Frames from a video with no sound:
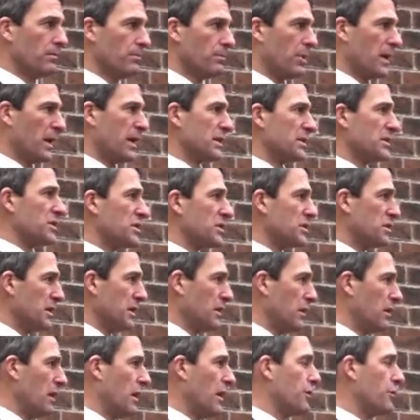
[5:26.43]
But it's
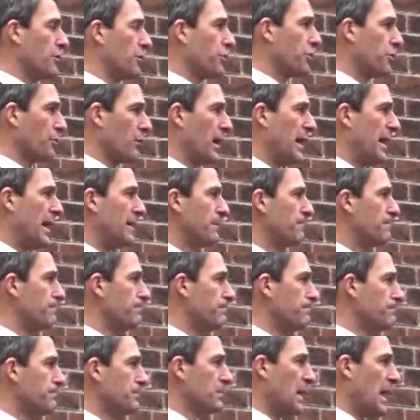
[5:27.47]
still under threat,
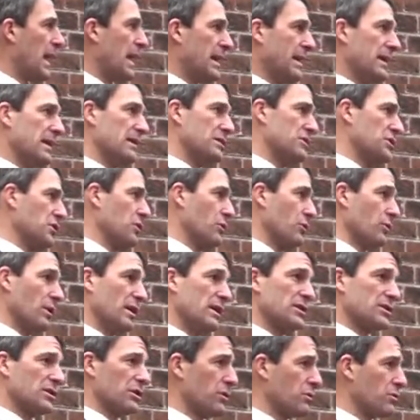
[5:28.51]
and it isn't a
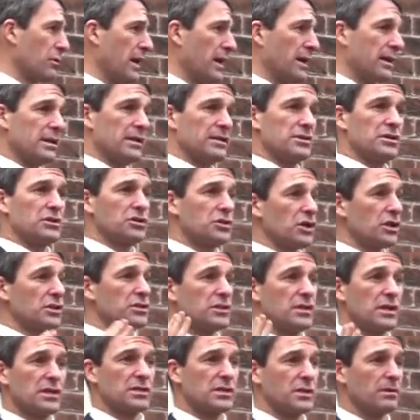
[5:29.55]
recent threat. It isn't
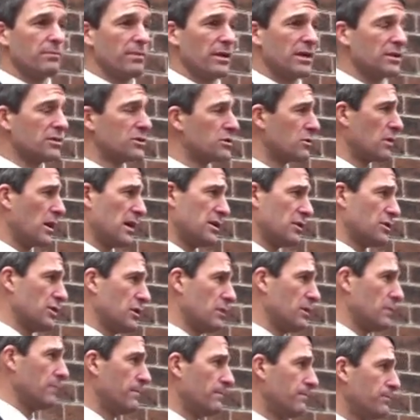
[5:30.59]
just this
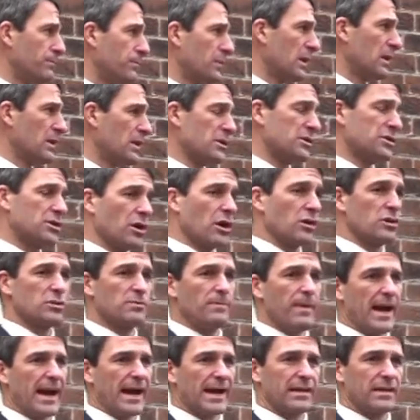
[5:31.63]
administration. This goes
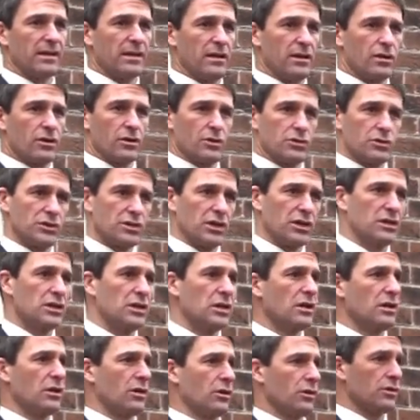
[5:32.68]
back years and
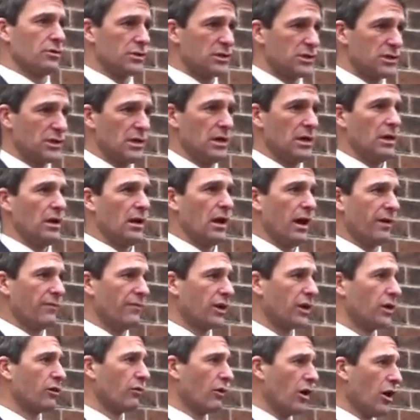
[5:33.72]
years of
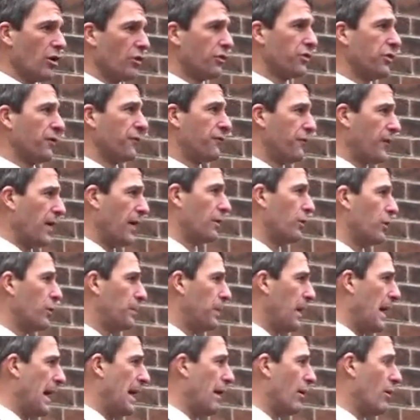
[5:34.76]
the growth of federal
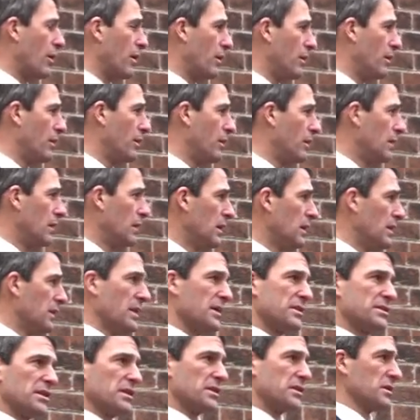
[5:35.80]
power.
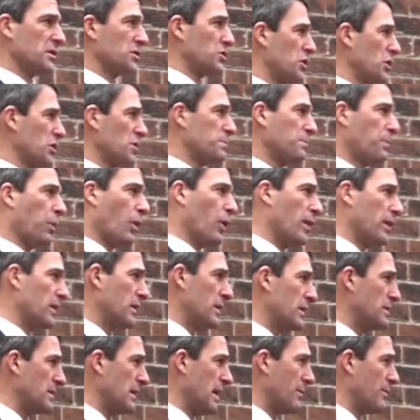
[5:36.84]
This isn't just pointing
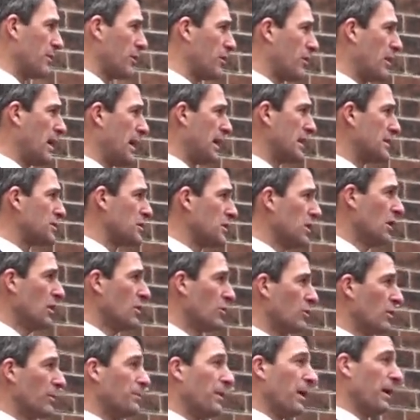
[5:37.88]
at Democrats.
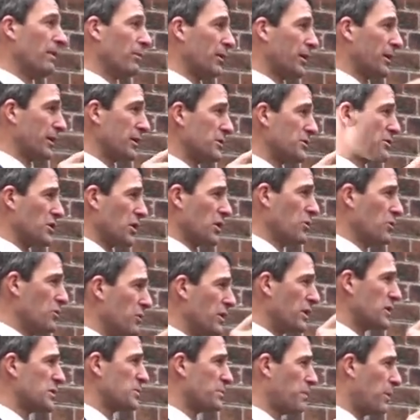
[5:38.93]
Republicans own
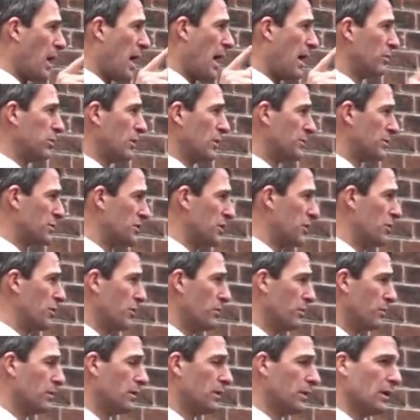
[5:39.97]
this problem
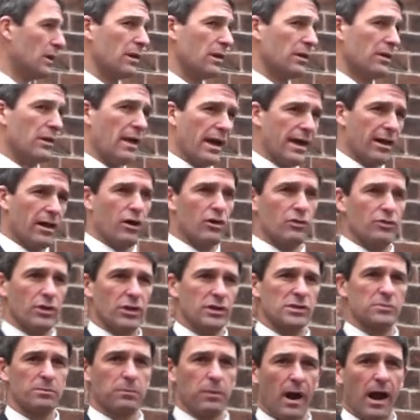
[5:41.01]
too. They own
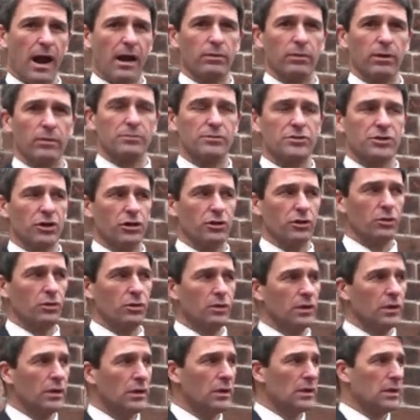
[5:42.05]
this problem too.
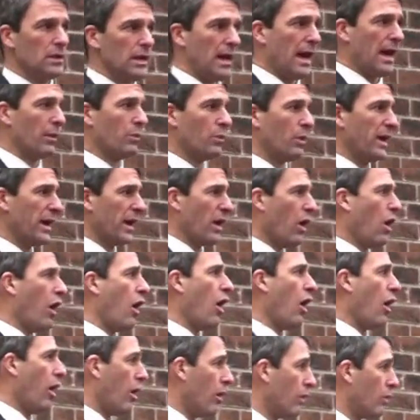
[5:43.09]
And we
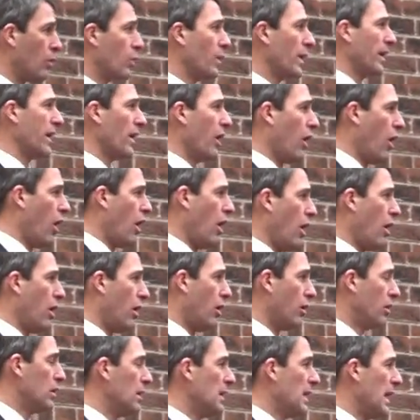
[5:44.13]
all
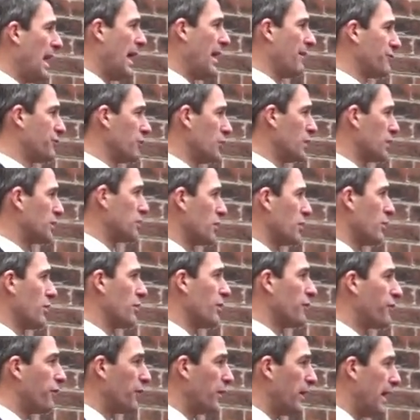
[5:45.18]
have to return
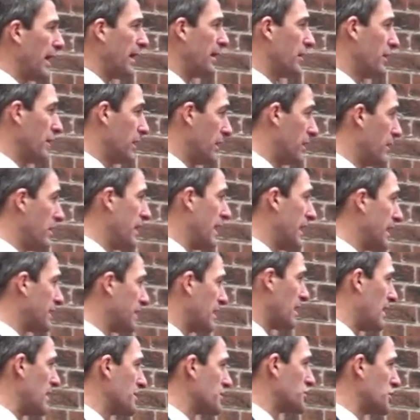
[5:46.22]
to fidelity to that
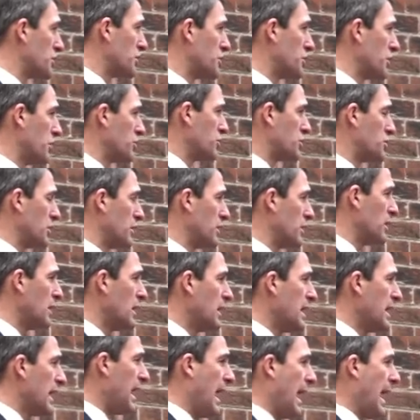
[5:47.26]
Constitution
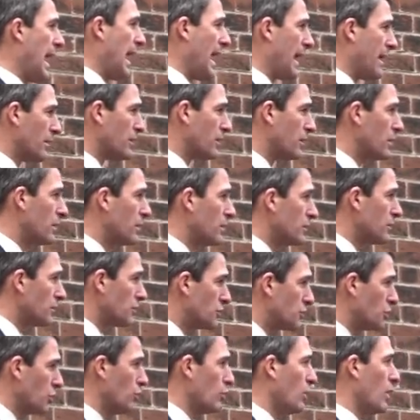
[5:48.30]
and
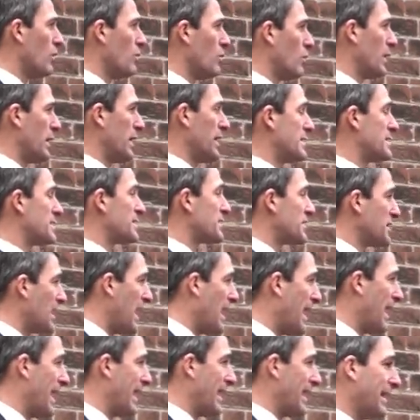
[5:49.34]
do what we
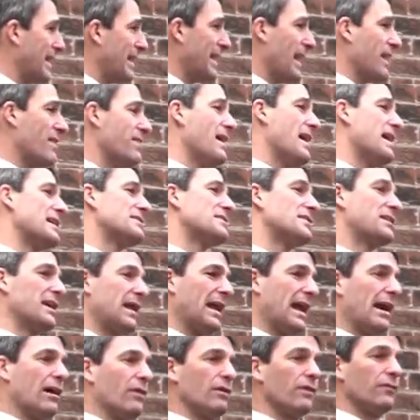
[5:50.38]
say, and that's
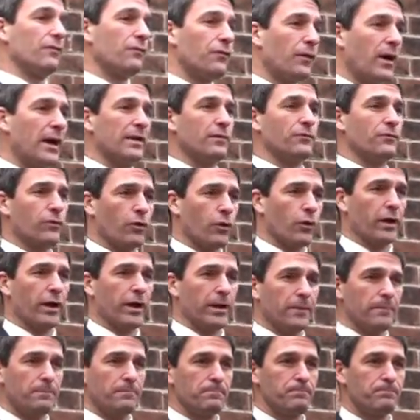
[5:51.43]
get out and fight for it.